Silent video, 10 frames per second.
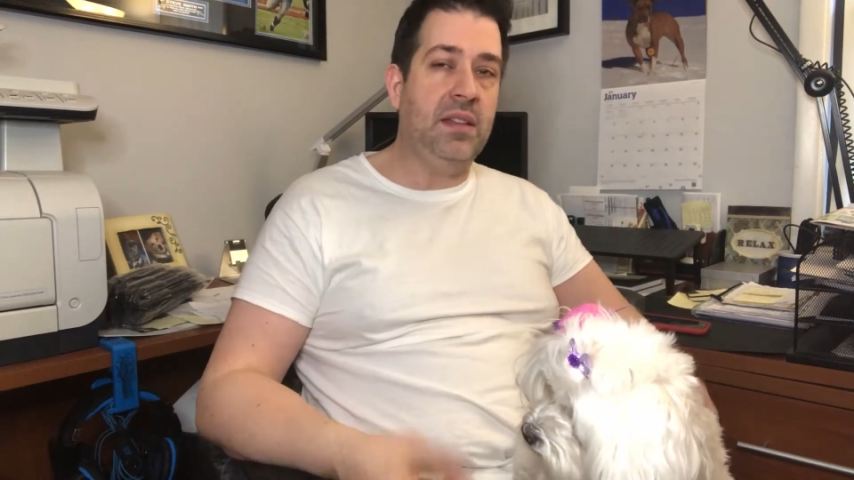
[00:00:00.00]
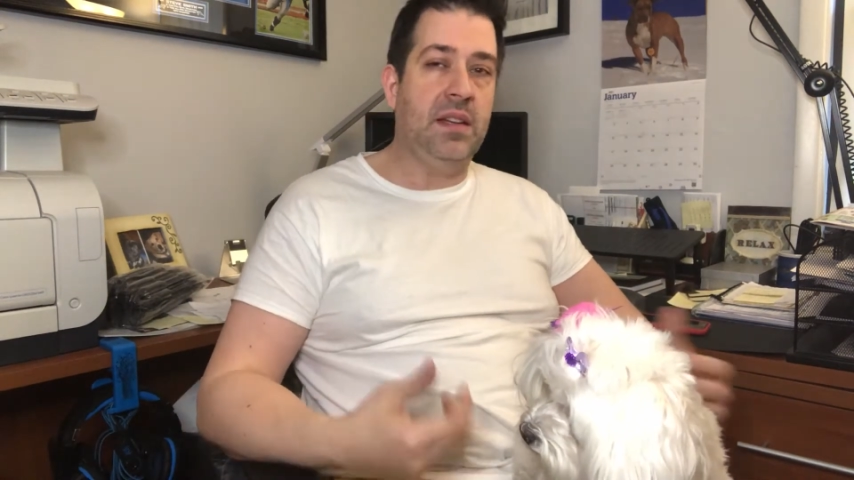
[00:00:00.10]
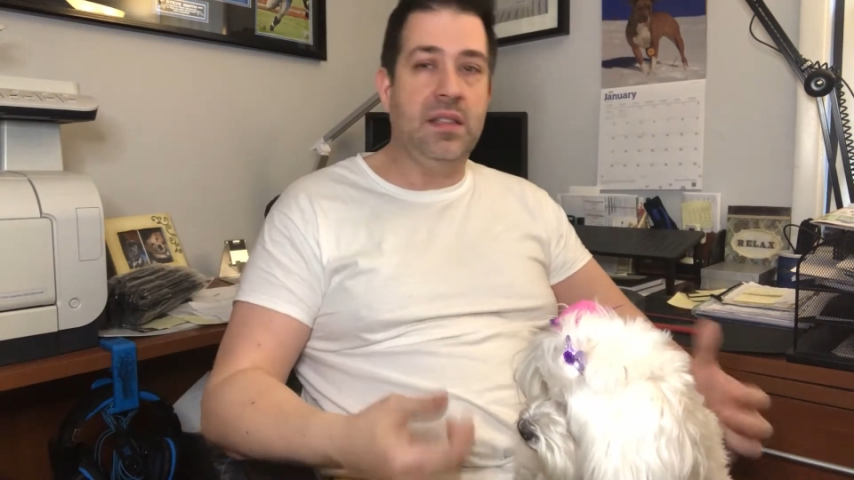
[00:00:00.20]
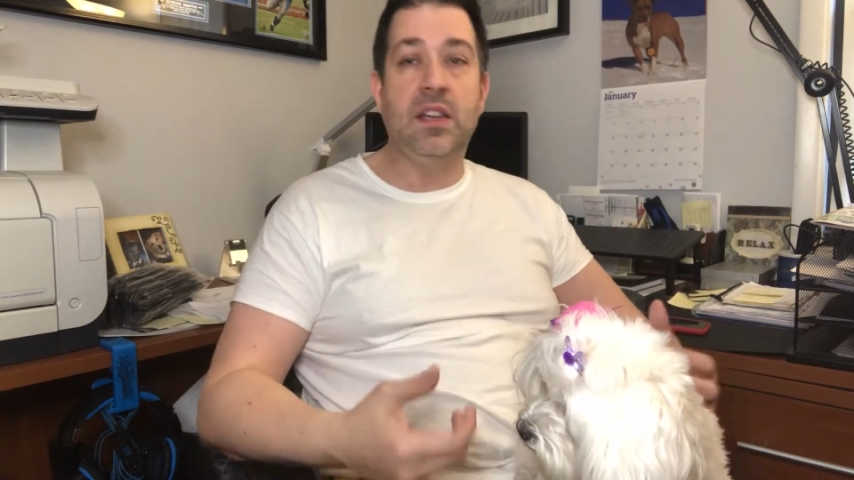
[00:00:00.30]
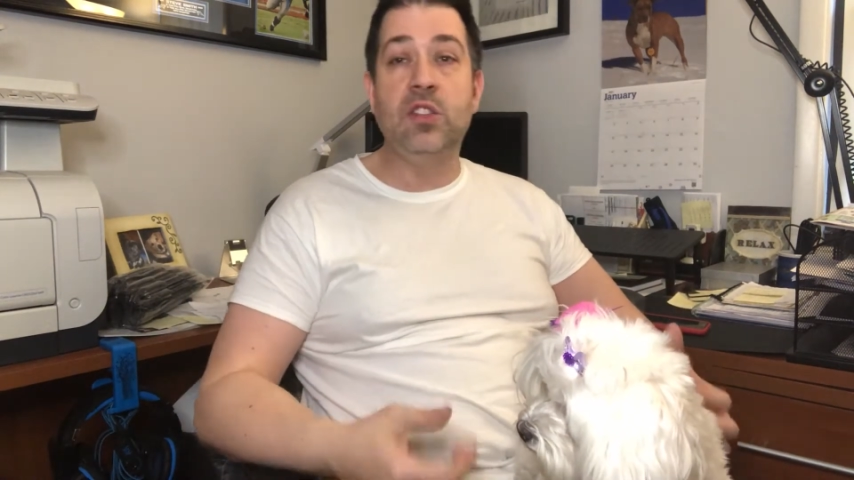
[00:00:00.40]
to
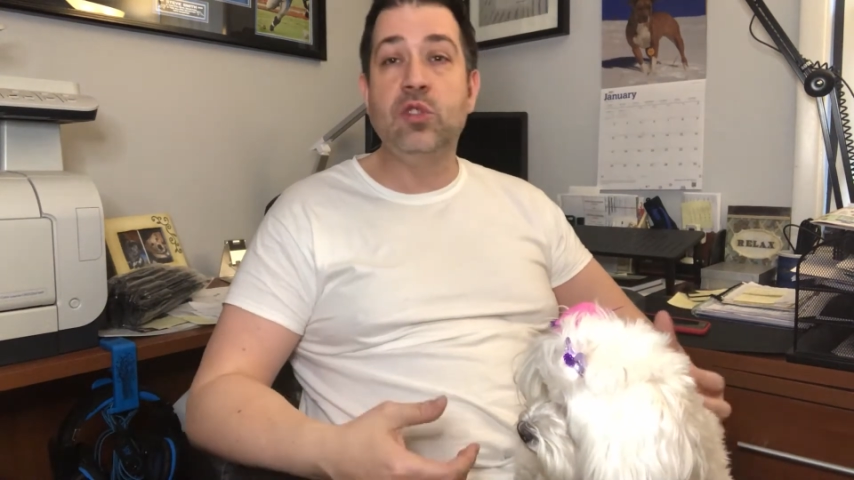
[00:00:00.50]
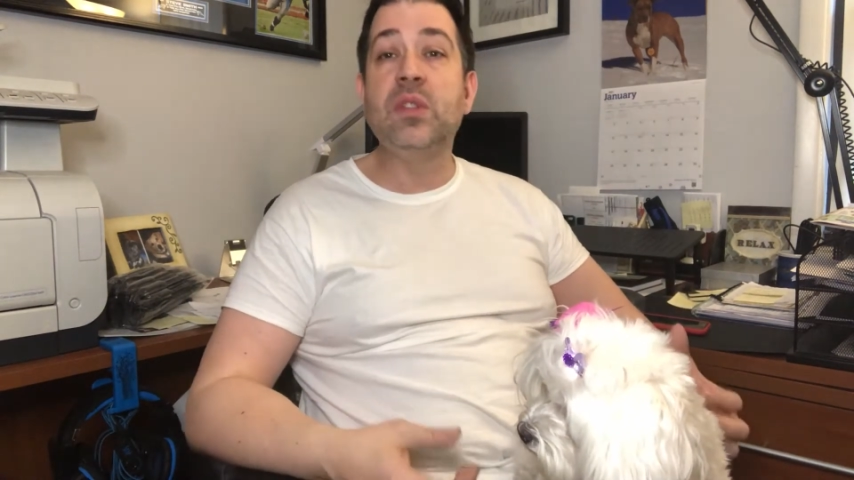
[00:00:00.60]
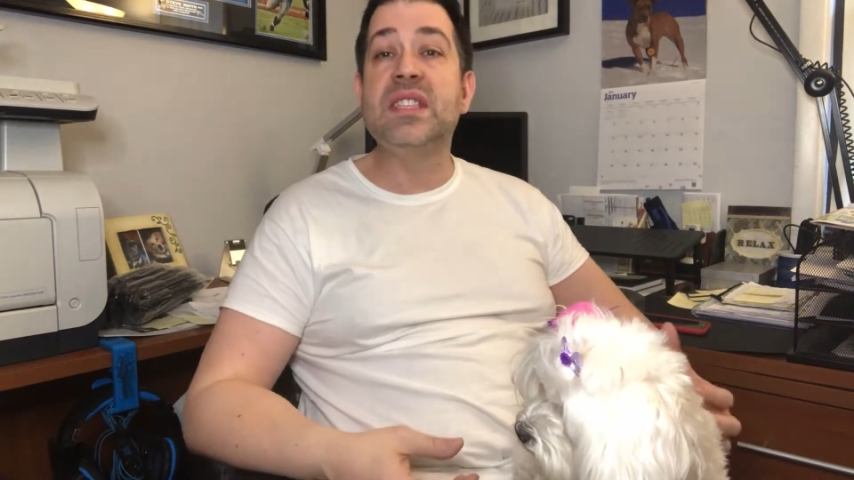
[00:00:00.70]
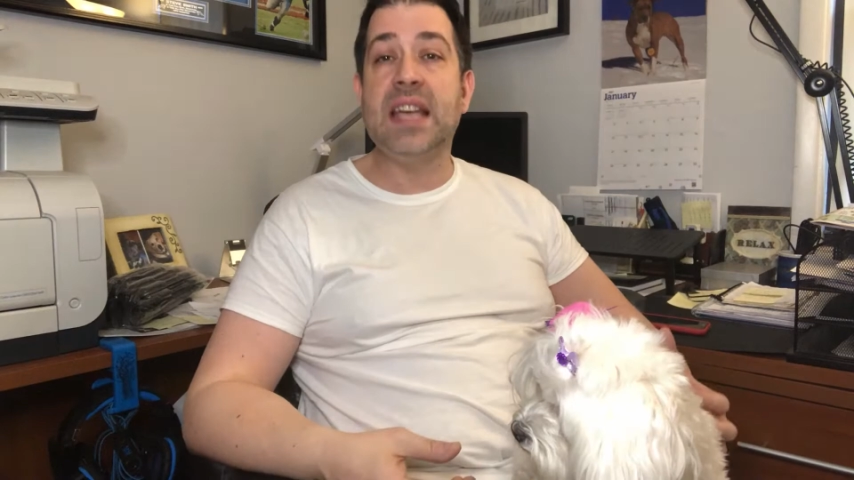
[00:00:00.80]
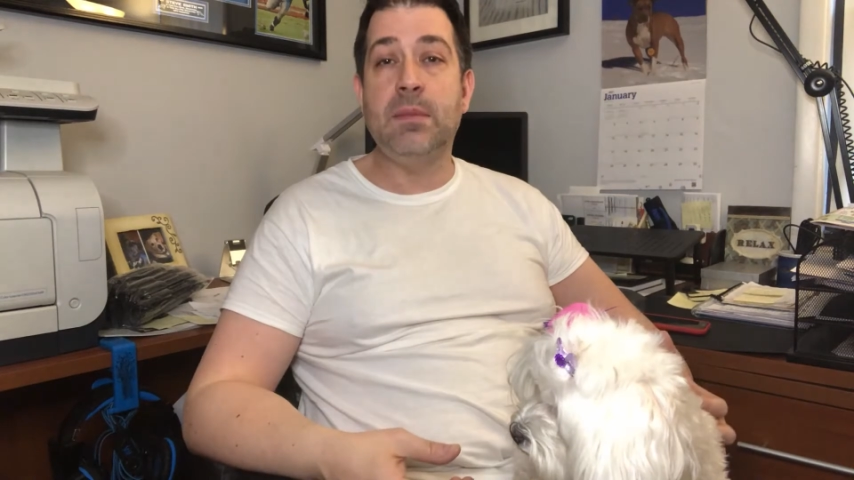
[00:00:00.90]
continue to do
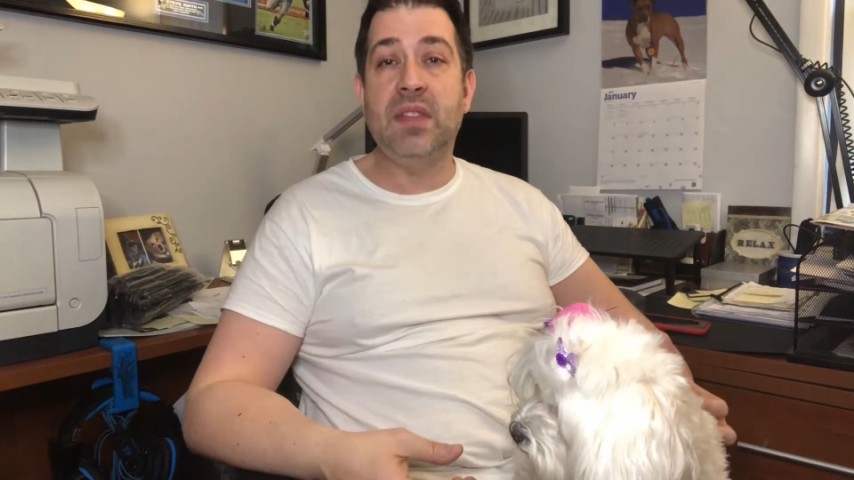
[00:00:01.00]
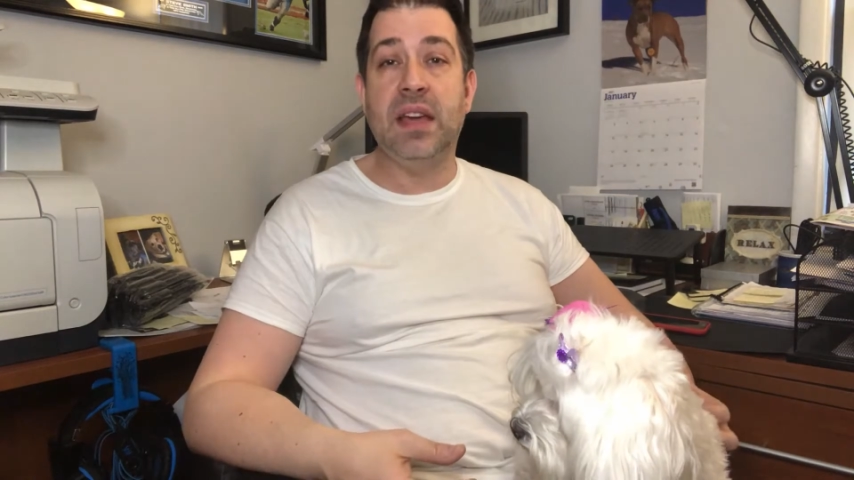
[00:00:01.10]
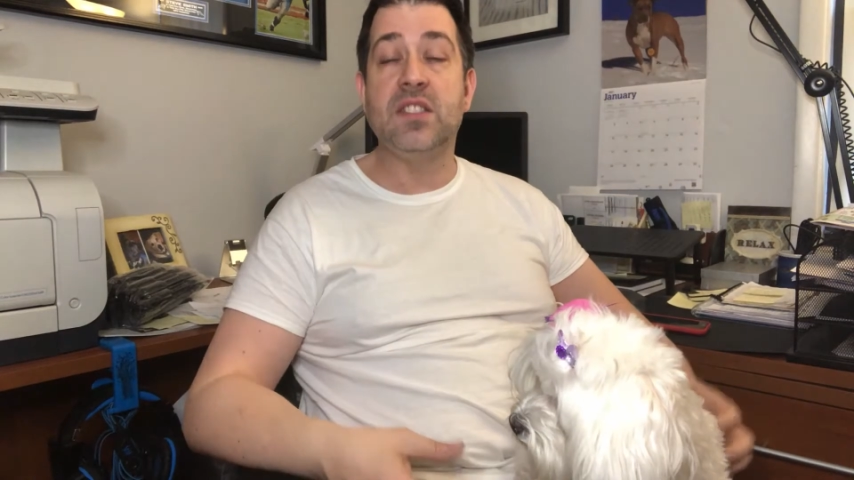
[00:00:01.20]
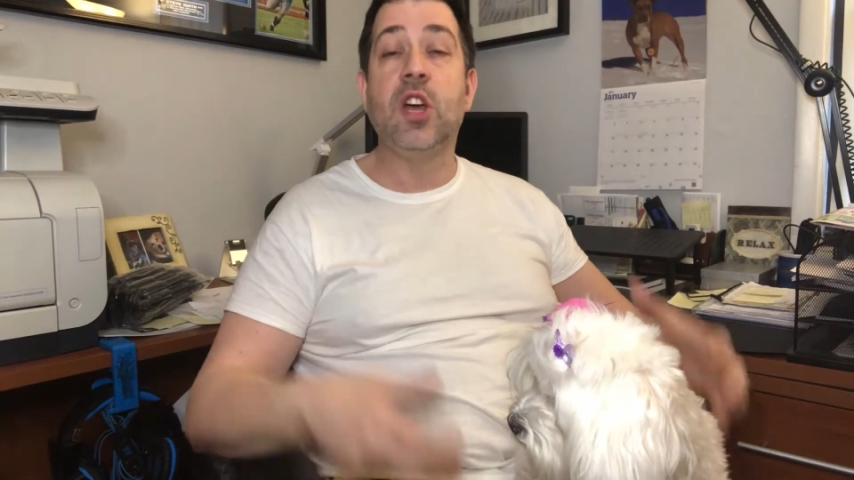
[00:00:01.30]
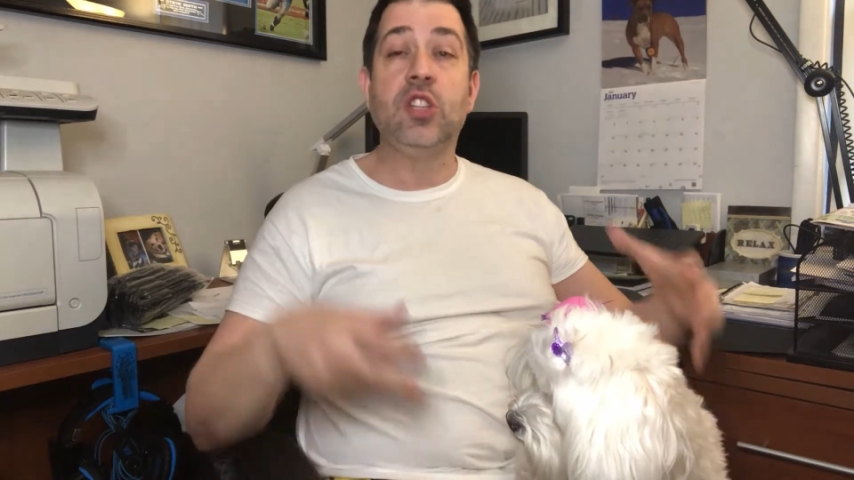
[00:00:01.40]
the same things,